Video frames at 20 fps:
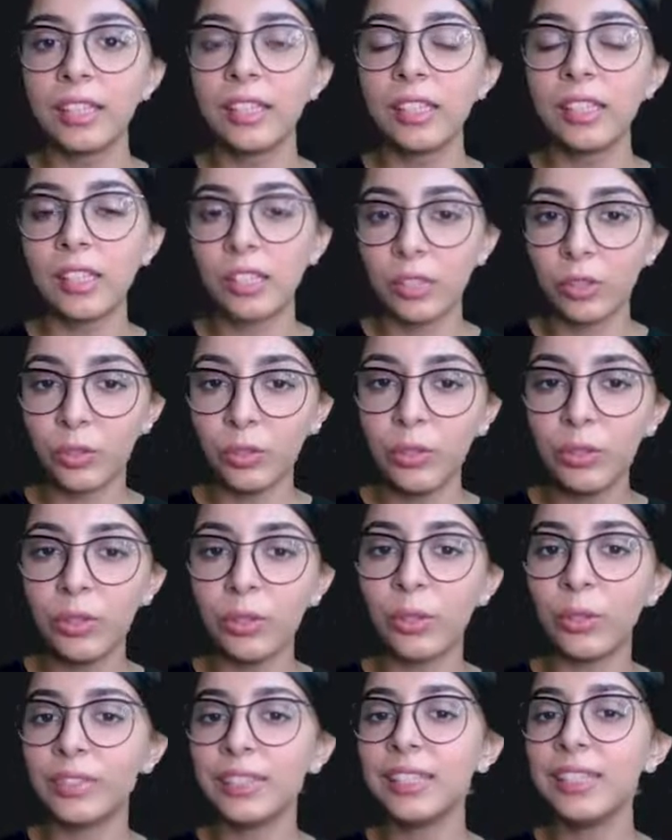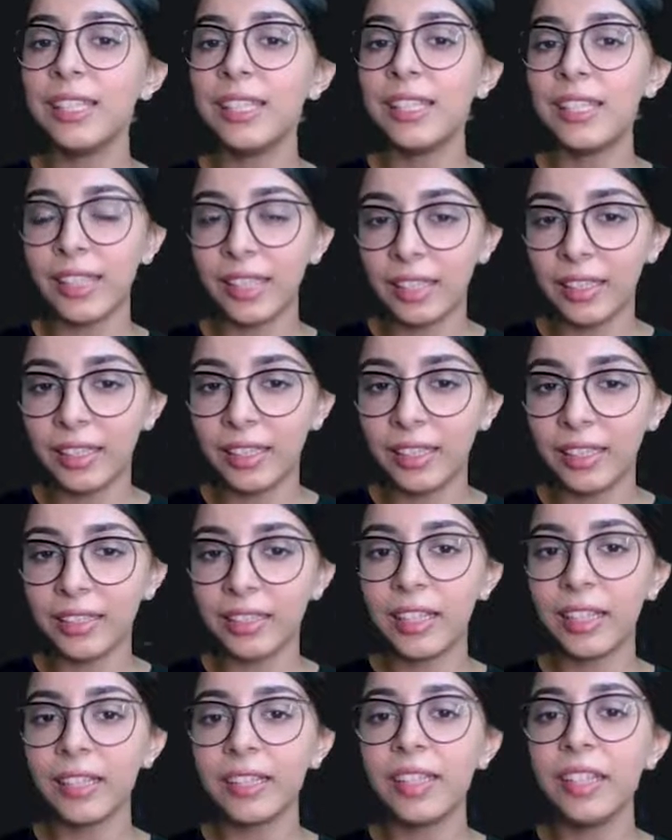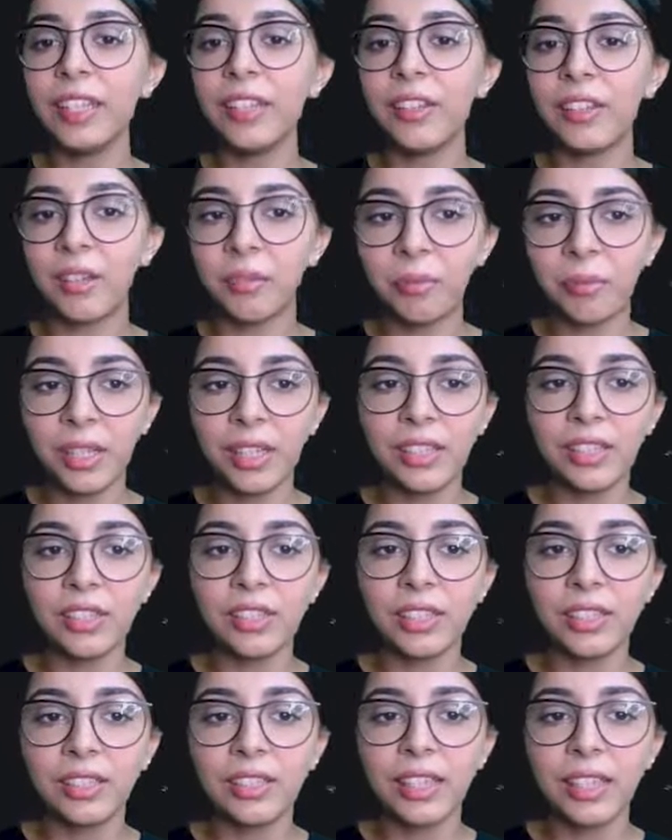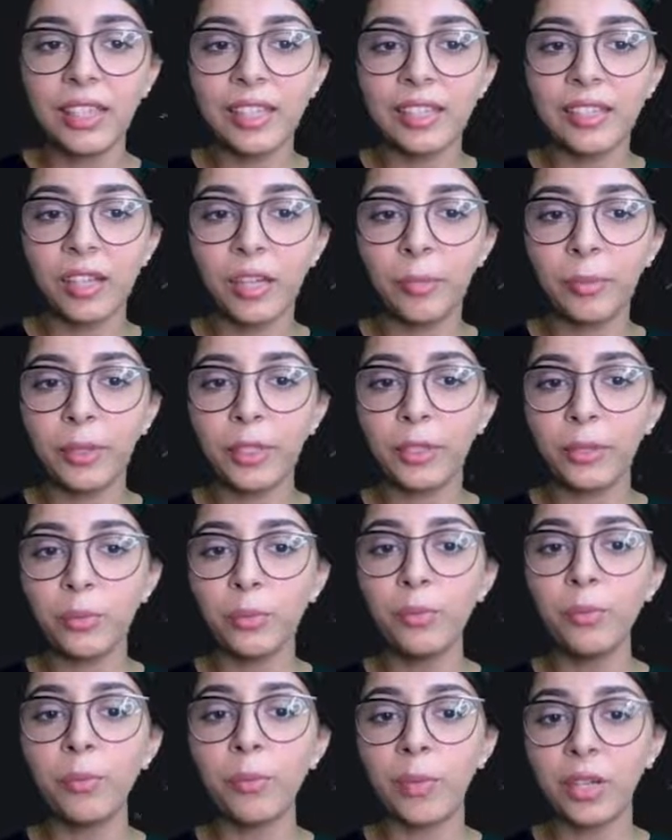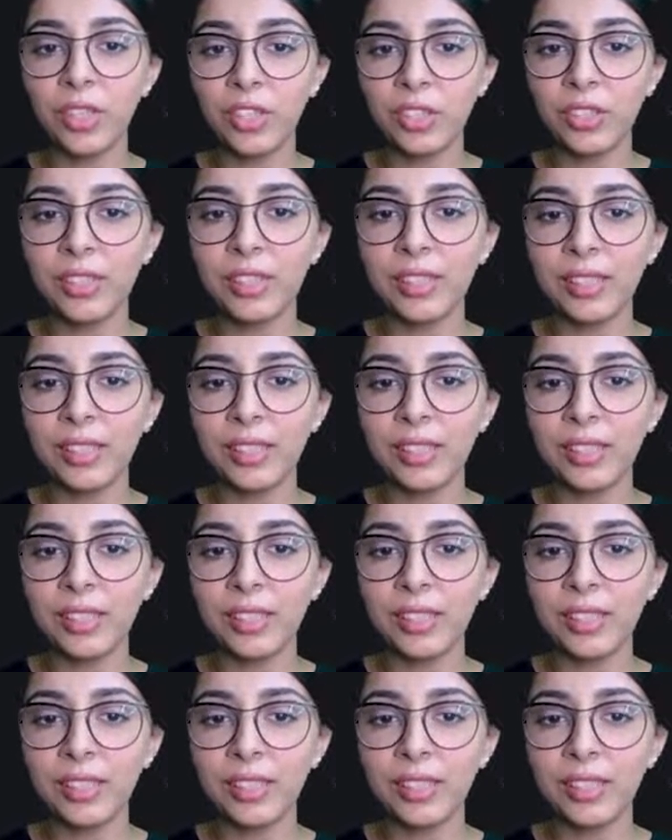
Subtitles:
So the author is saying here that he rummaged the things up into much the